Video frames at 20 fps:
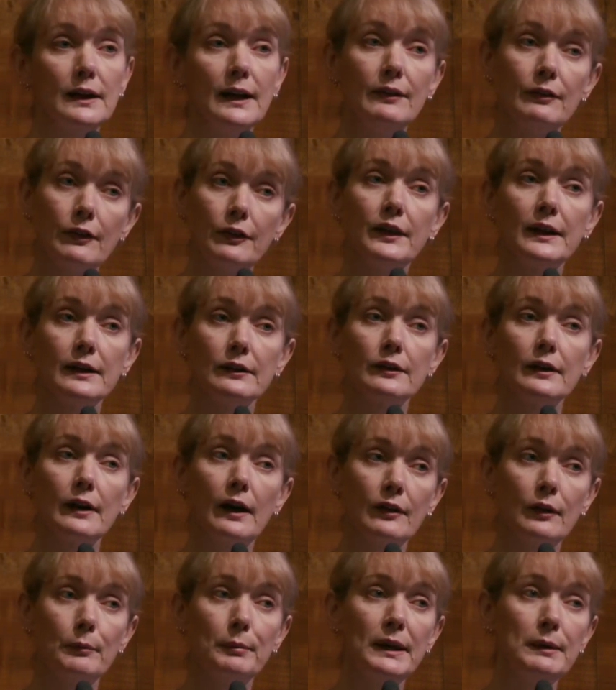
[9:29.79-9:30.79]
in the things
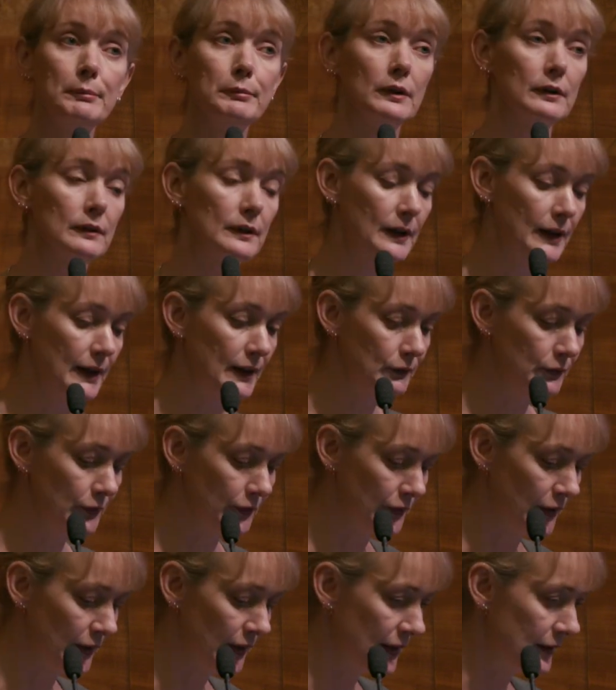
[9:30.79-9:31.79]
that other people are
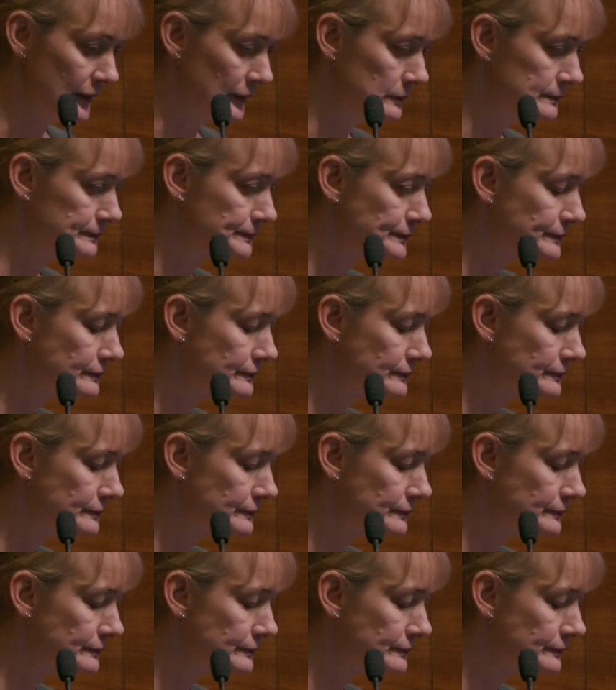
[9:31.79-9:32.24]
interested in.